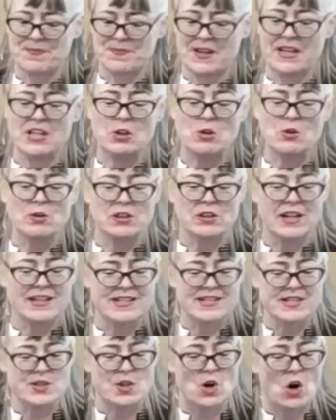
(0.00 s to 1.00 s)
It
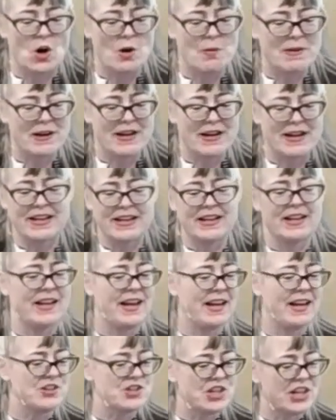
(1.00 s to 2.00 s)
utilizes all my
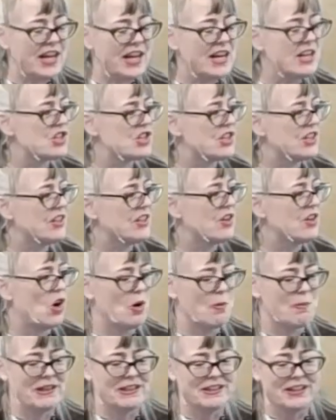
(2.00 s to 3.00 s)
education,
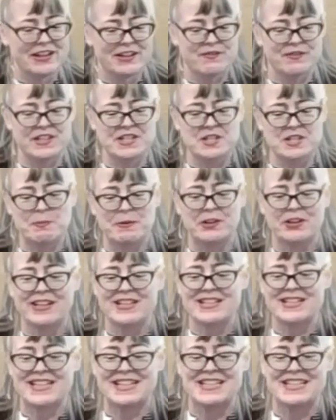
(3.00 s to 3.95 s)
all my life experience,